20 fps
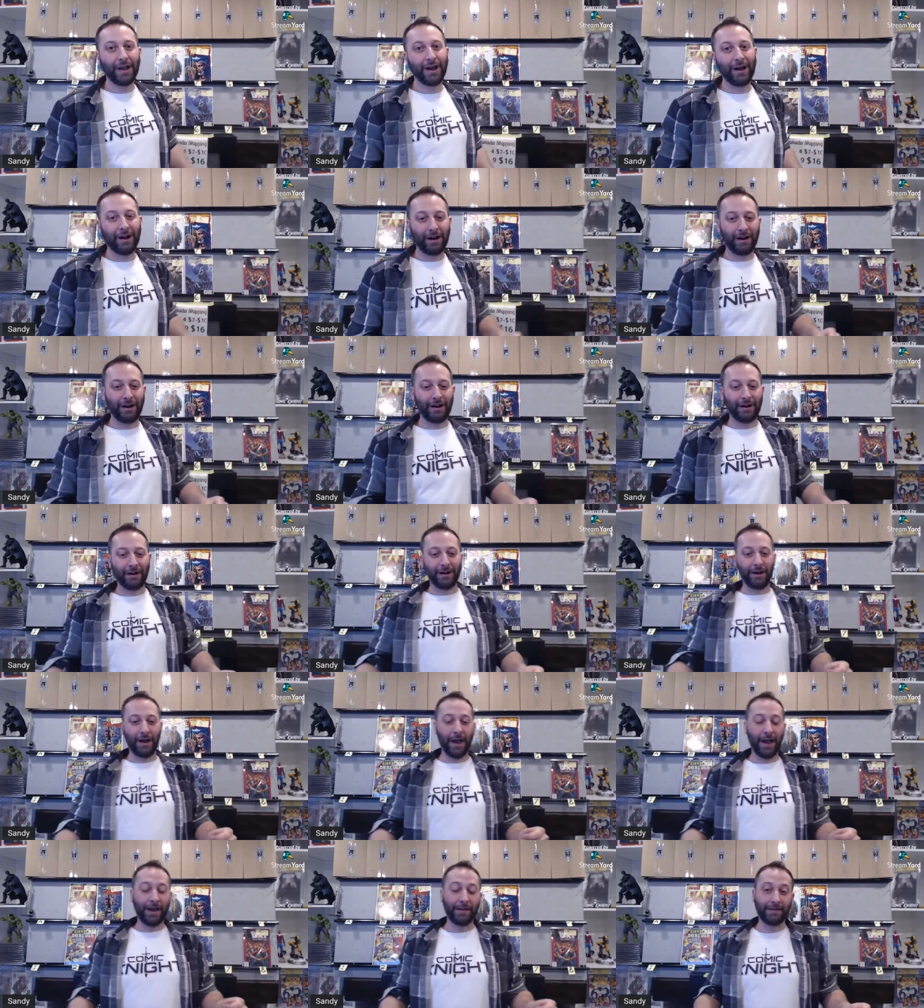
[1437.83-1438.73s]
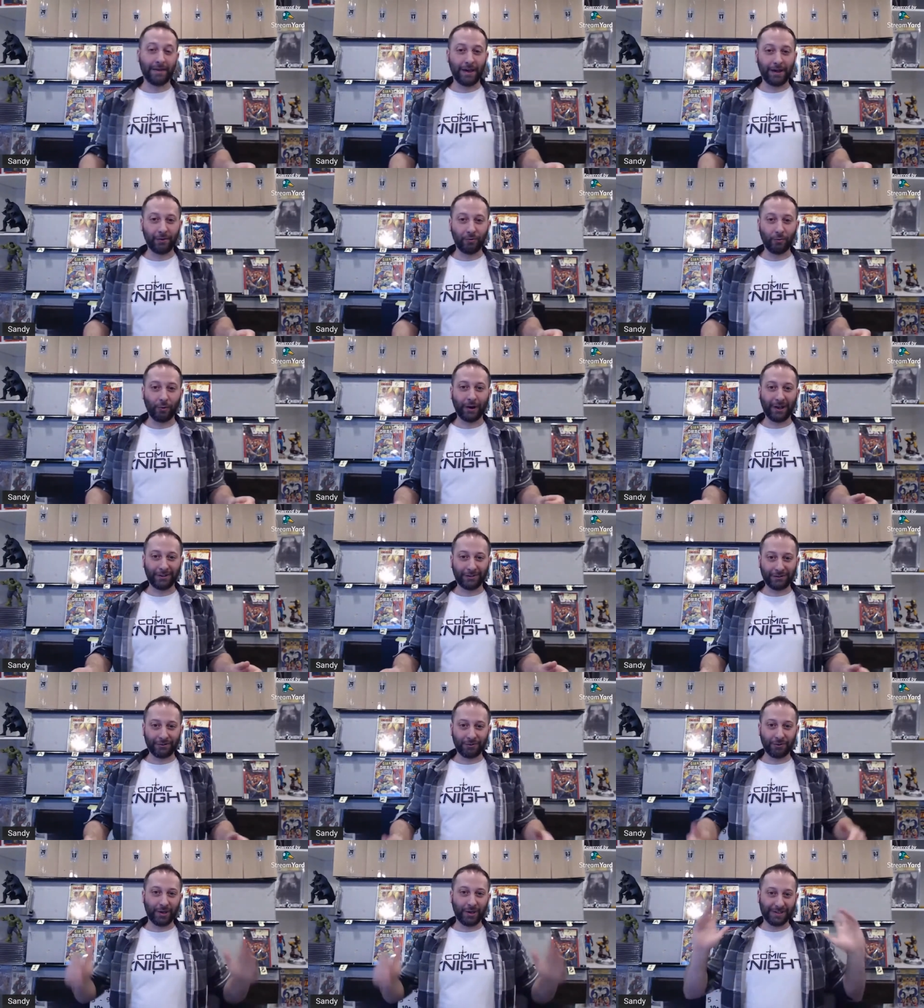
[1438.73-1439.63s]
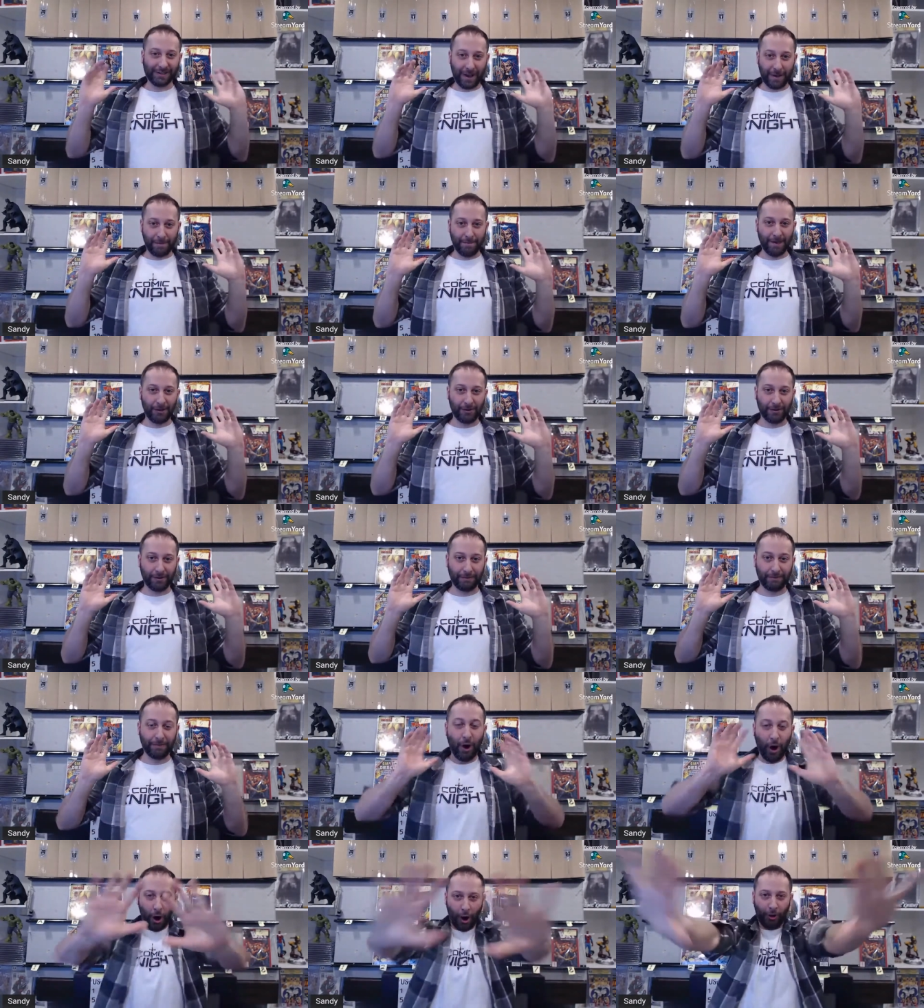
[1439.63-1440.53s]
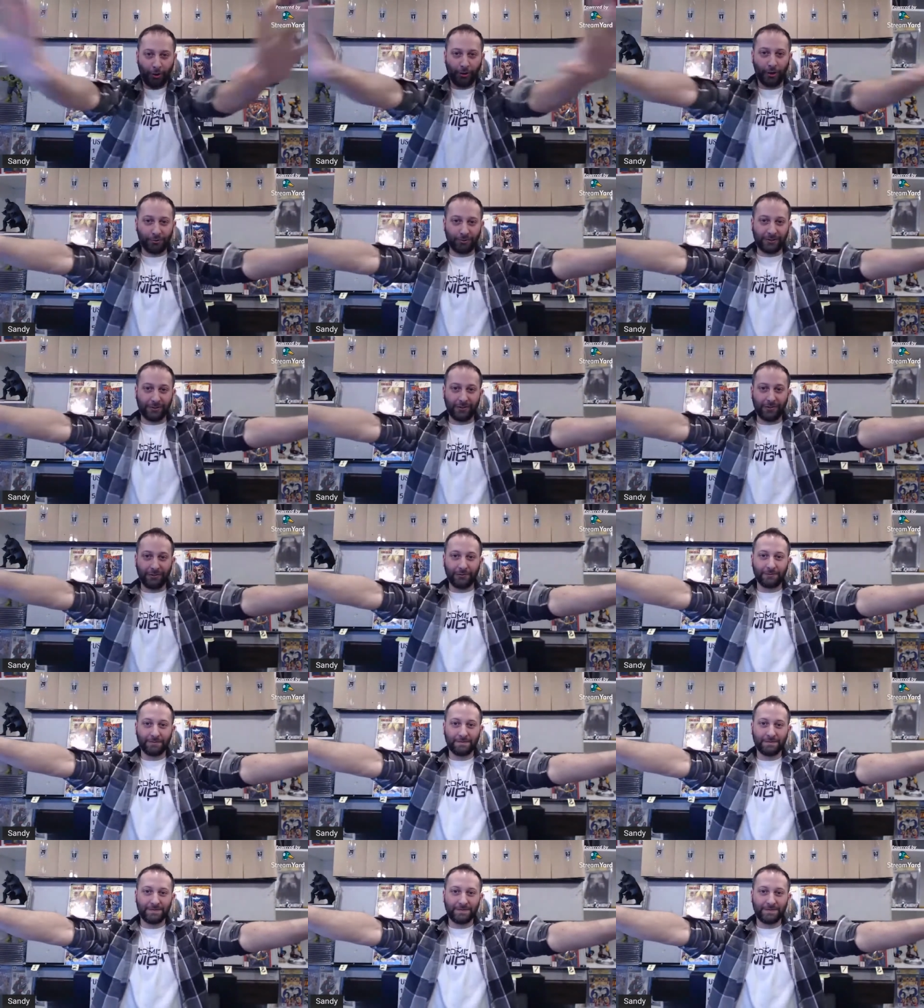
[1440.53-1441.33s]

Uh, and then what I do is I mail them all out to you.